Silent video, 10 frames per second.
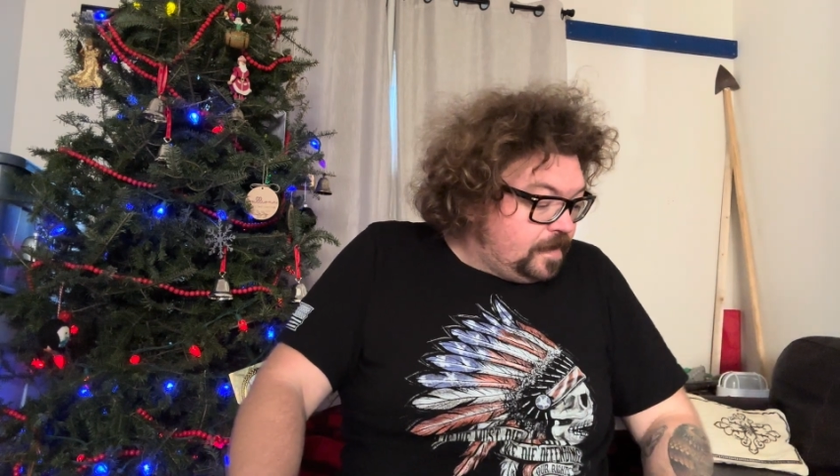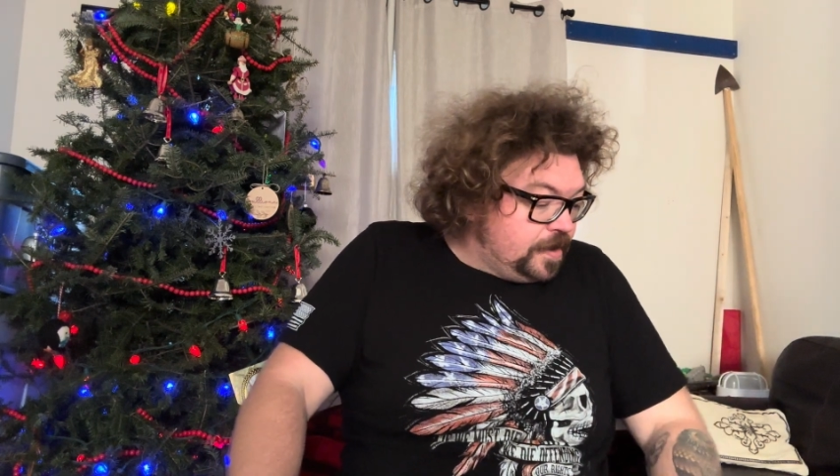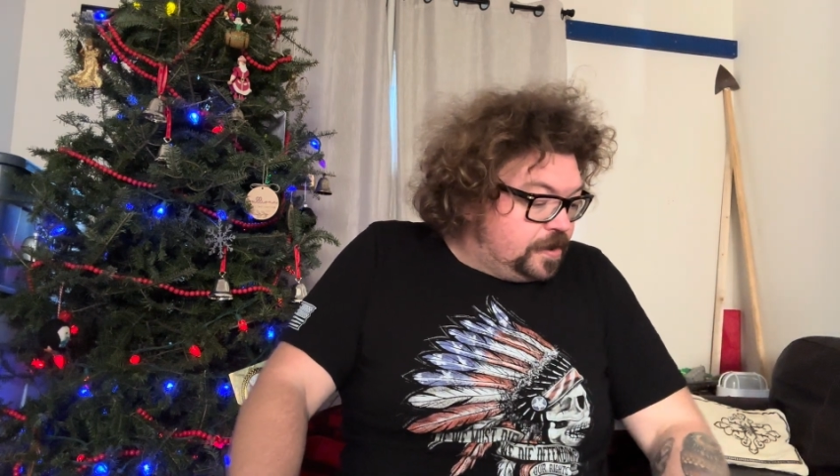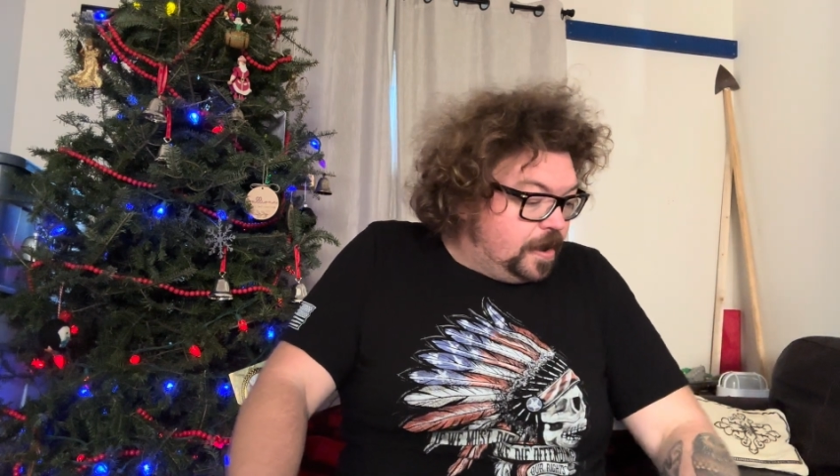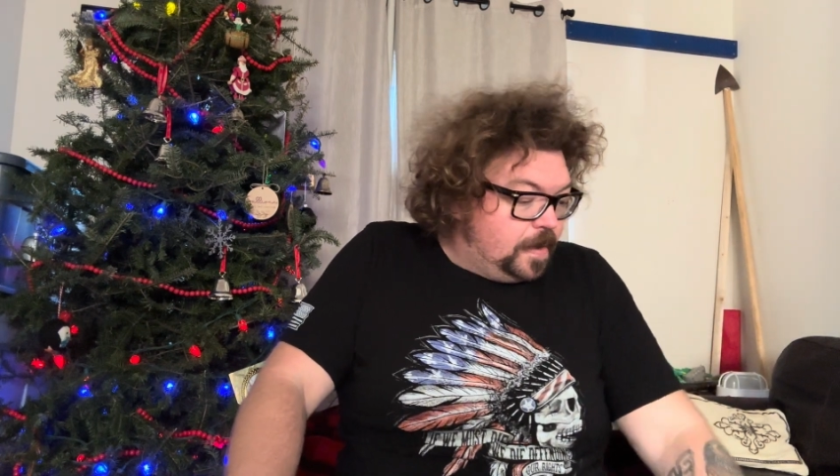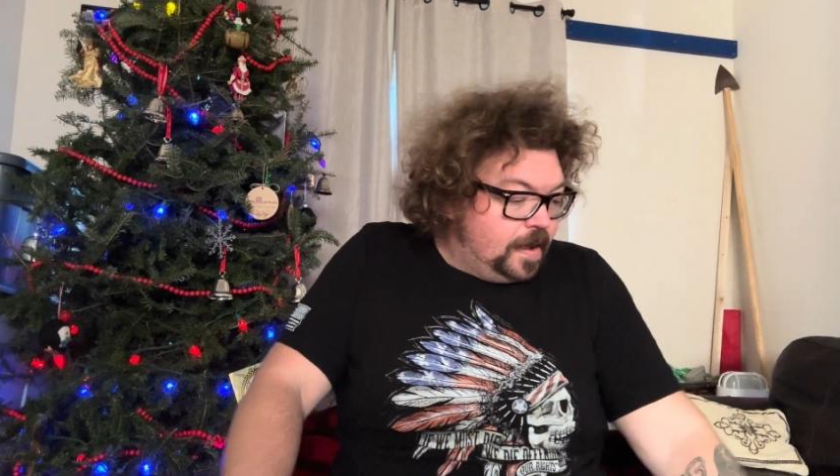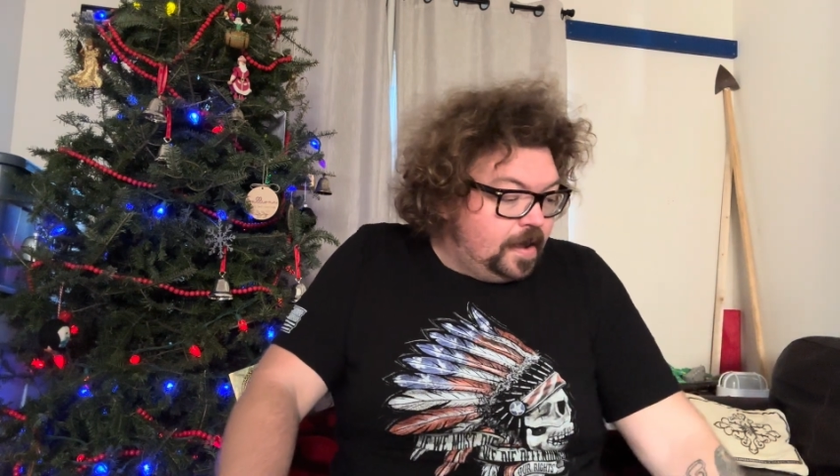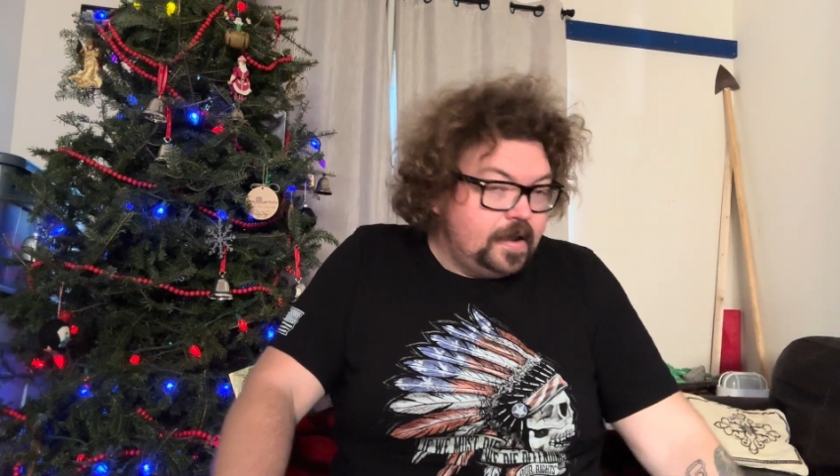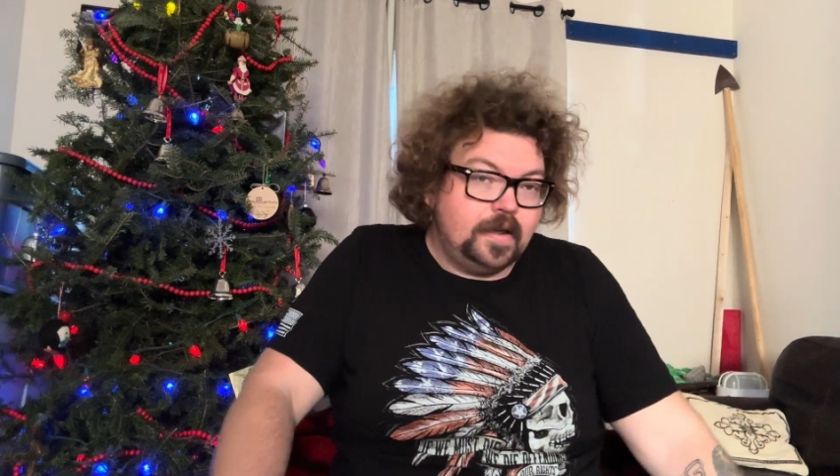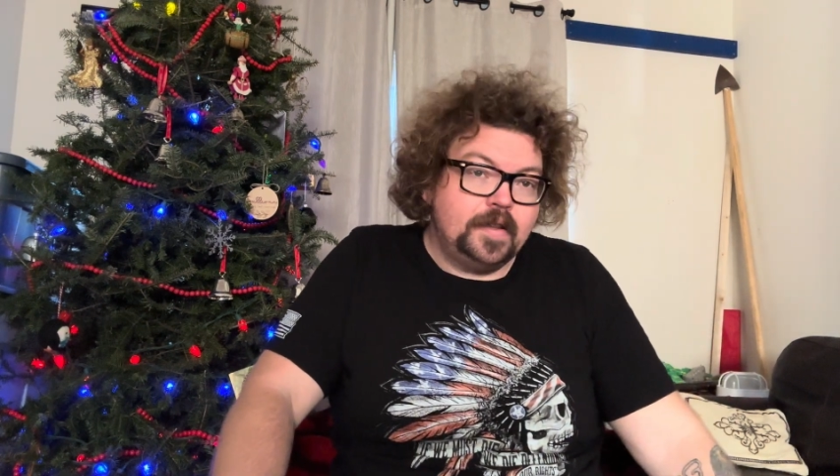So,
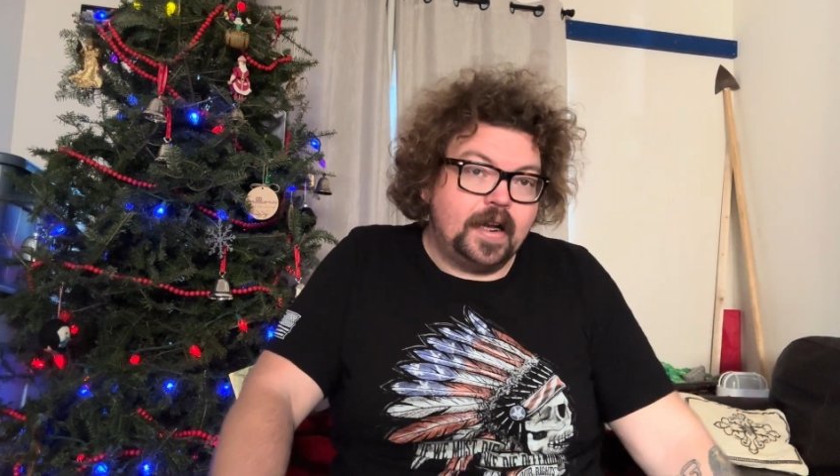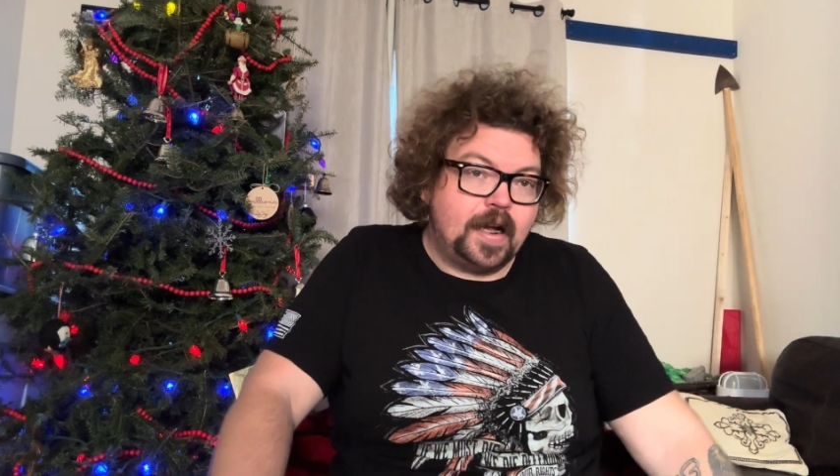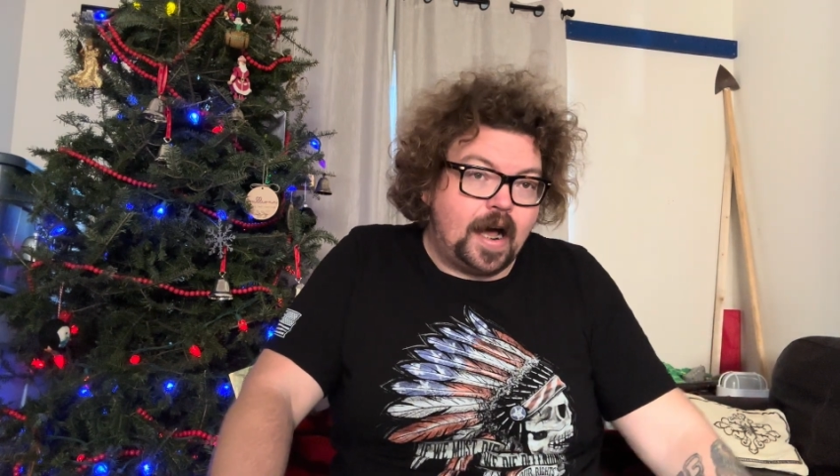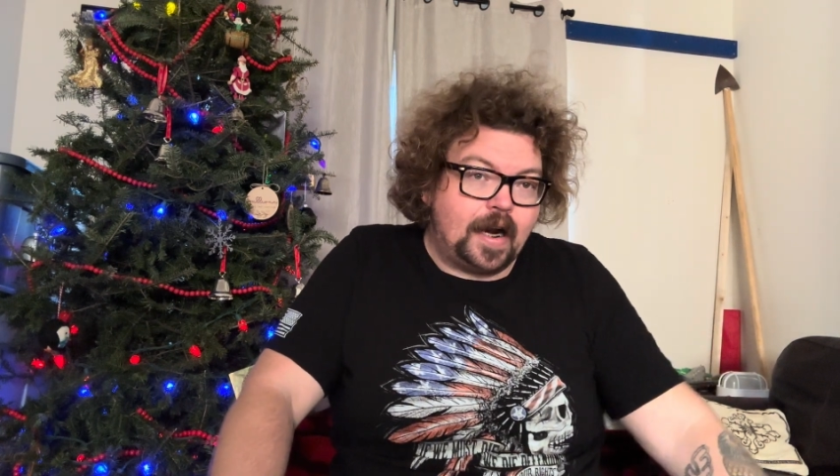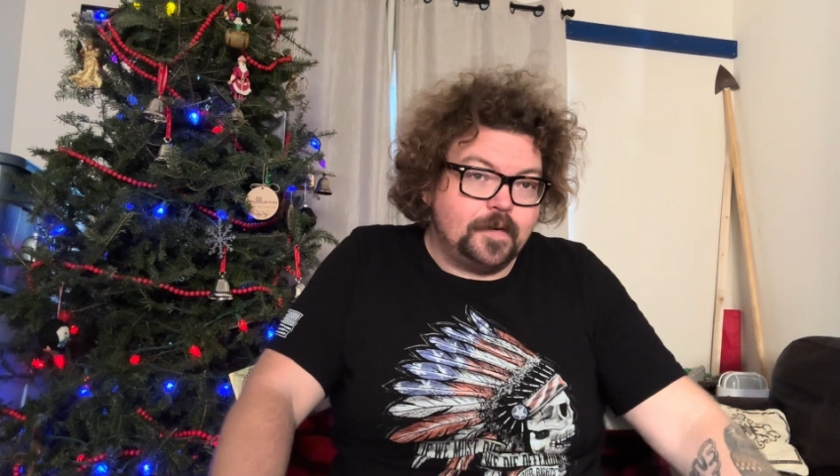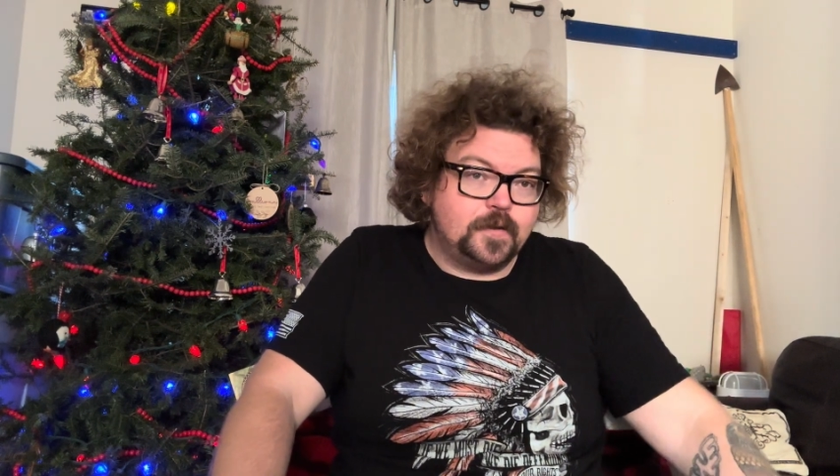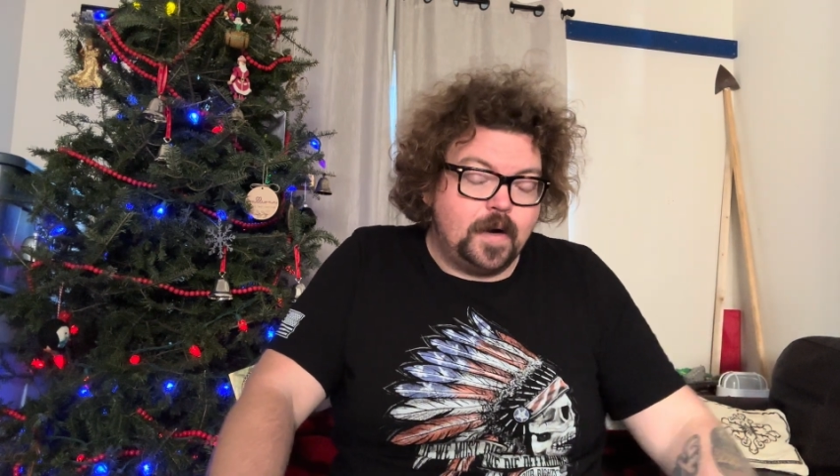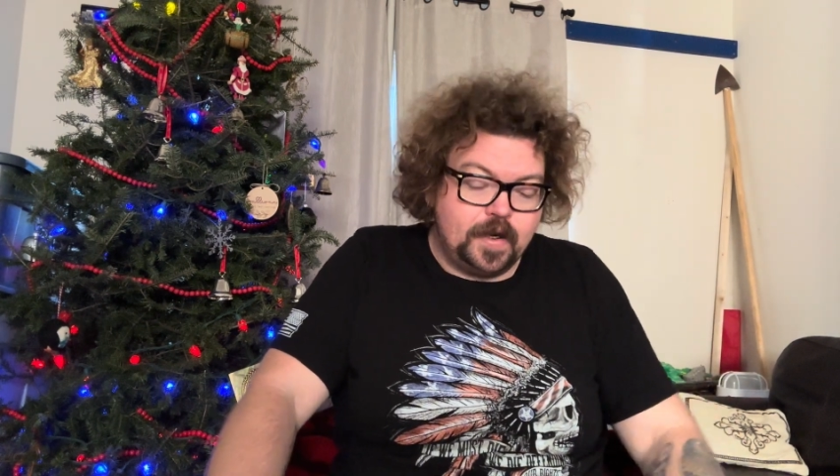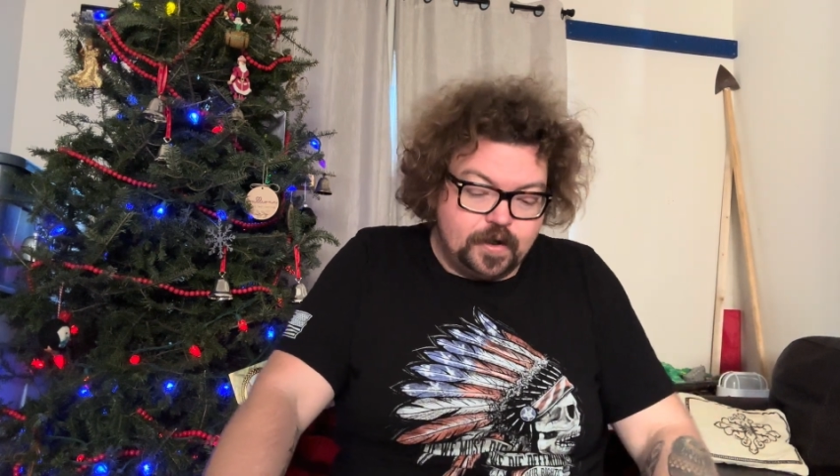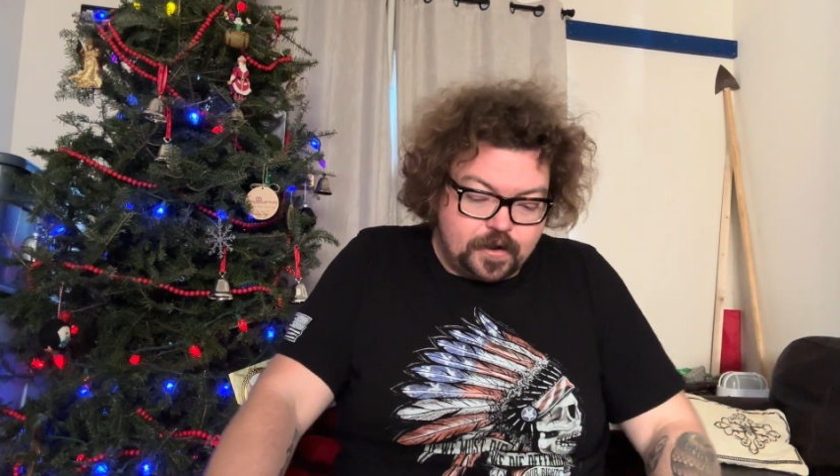thank God I was
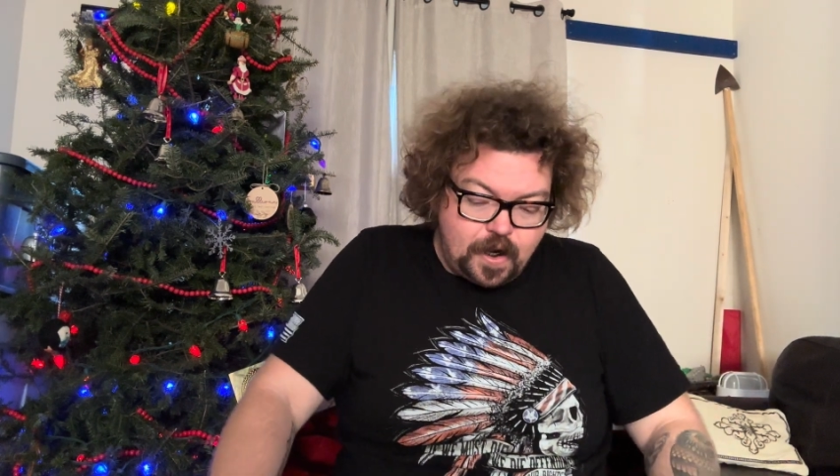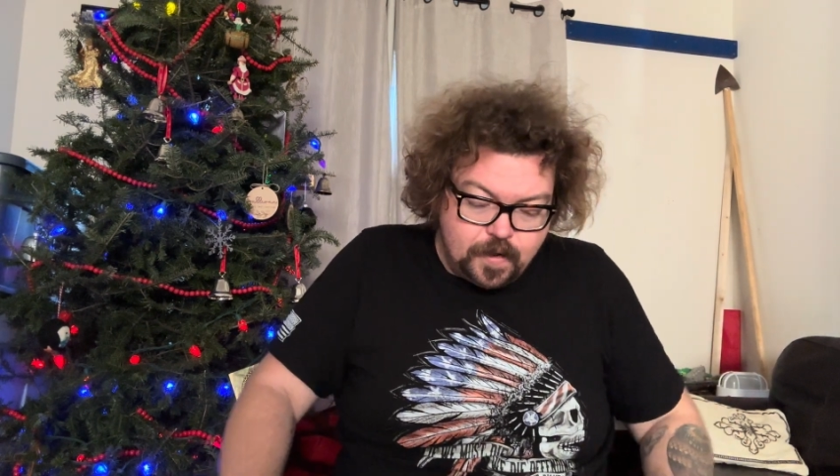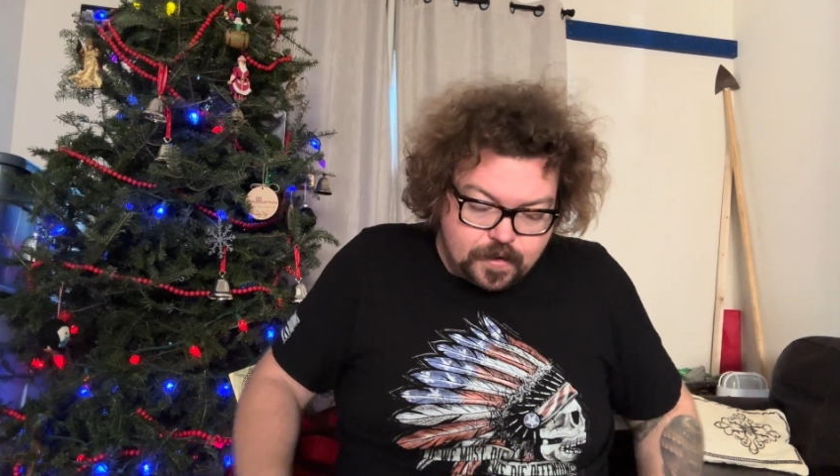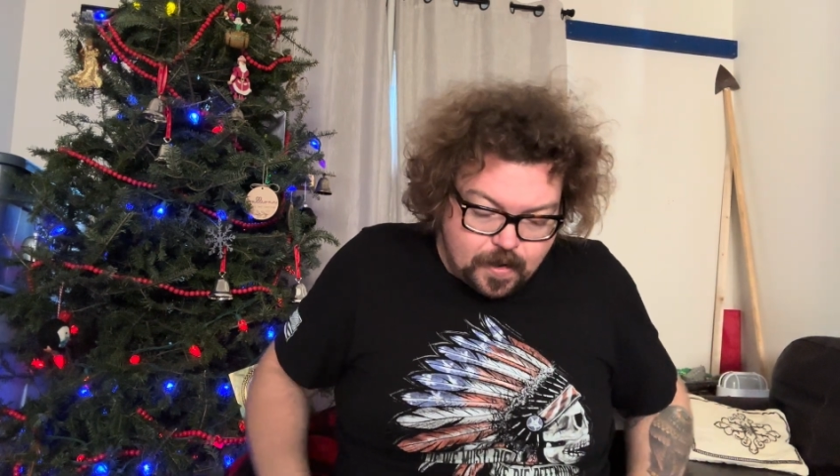wearing this coat.